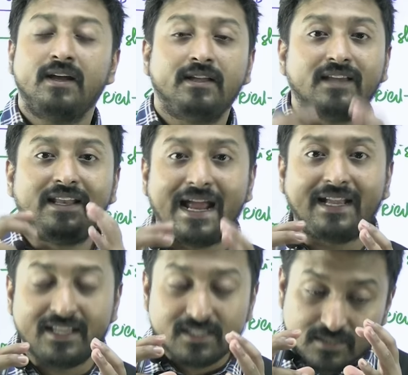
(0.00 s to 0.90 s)
The
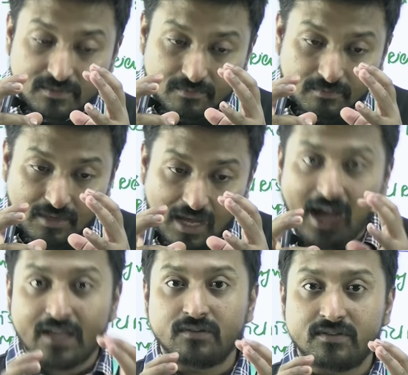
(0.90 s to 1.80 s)
lattice
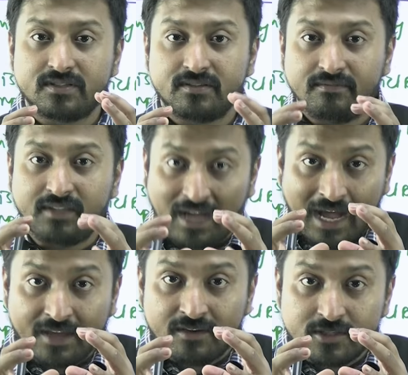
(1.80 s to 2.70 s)
ions, the
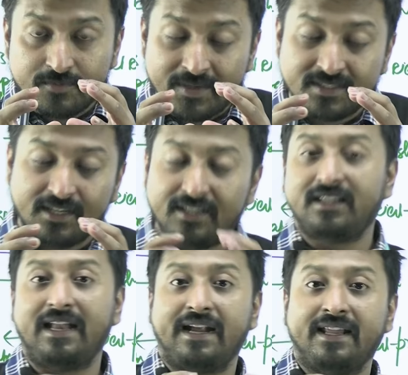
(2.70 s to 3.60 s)
ions present in the
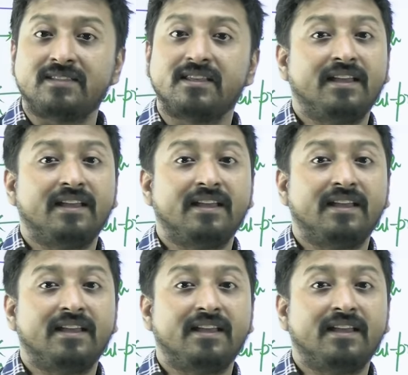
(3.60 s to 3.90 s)
lattice,